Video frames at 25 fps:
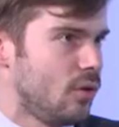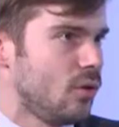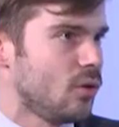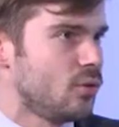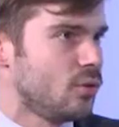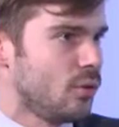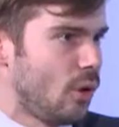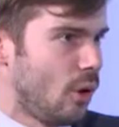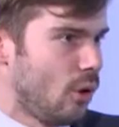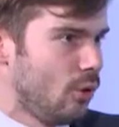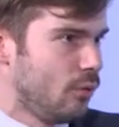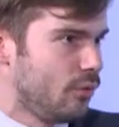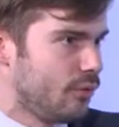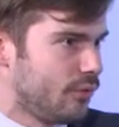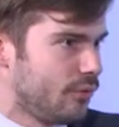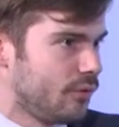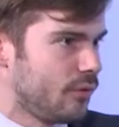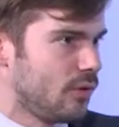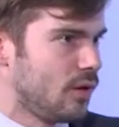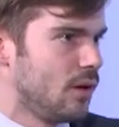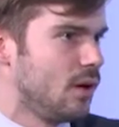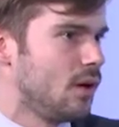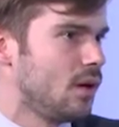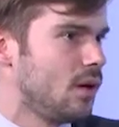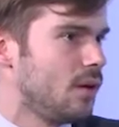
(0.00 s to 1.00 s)
growth.
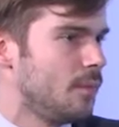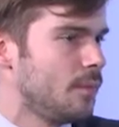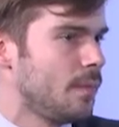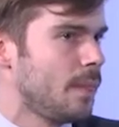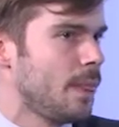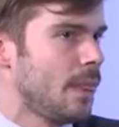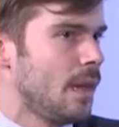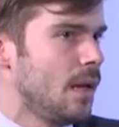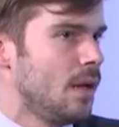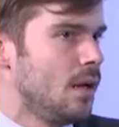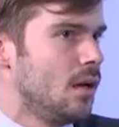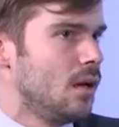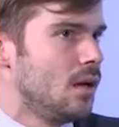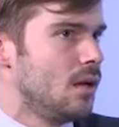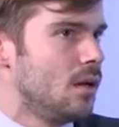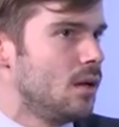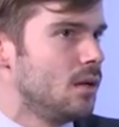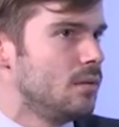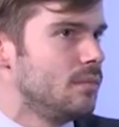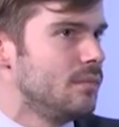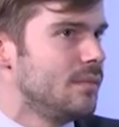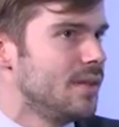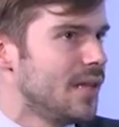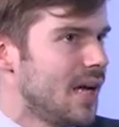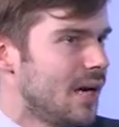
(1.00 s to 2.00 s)

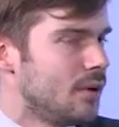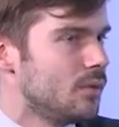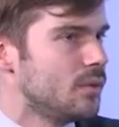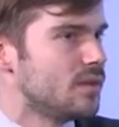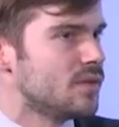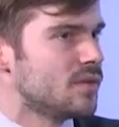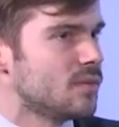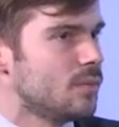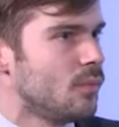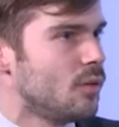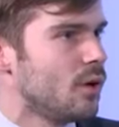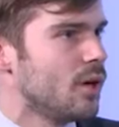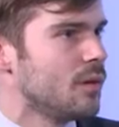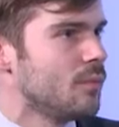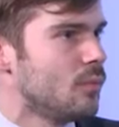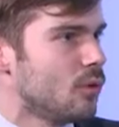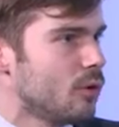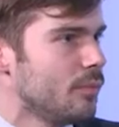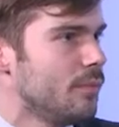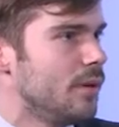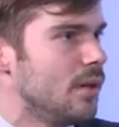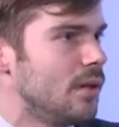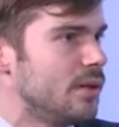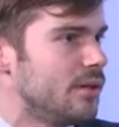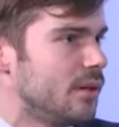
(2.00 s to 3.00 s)
Now it's more and more
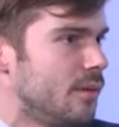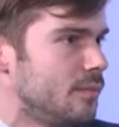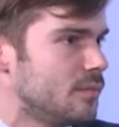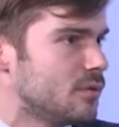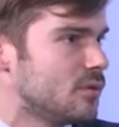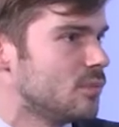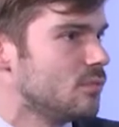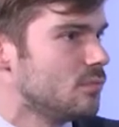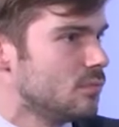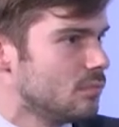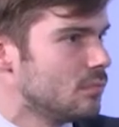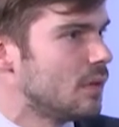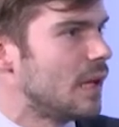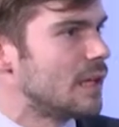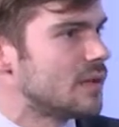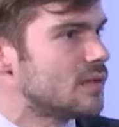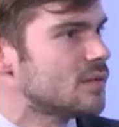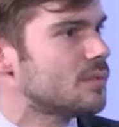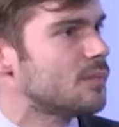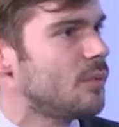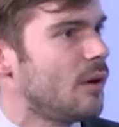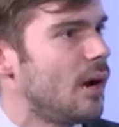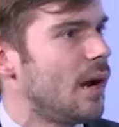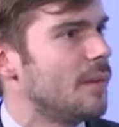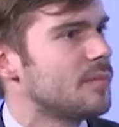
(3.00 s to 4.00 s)
build-ups. That's
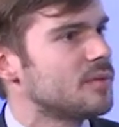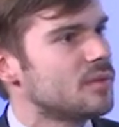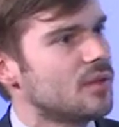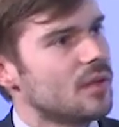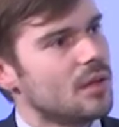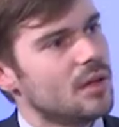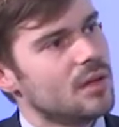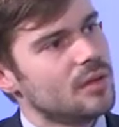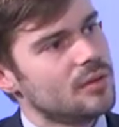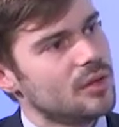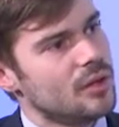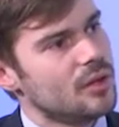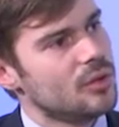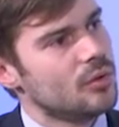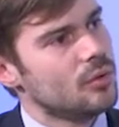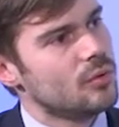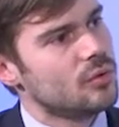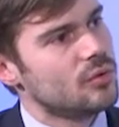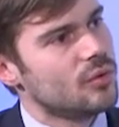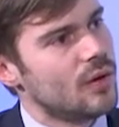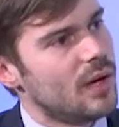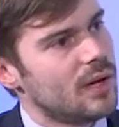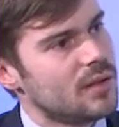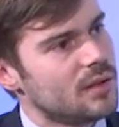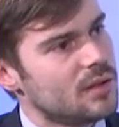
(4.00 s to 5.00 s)
perhaps the new
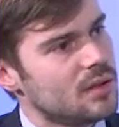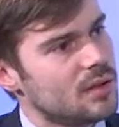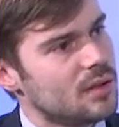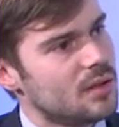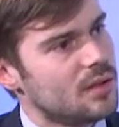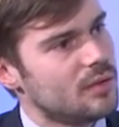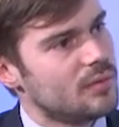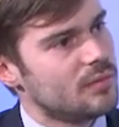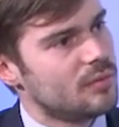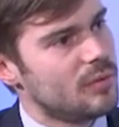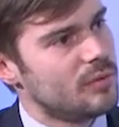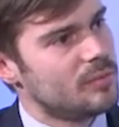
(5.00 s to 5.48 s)
trend we've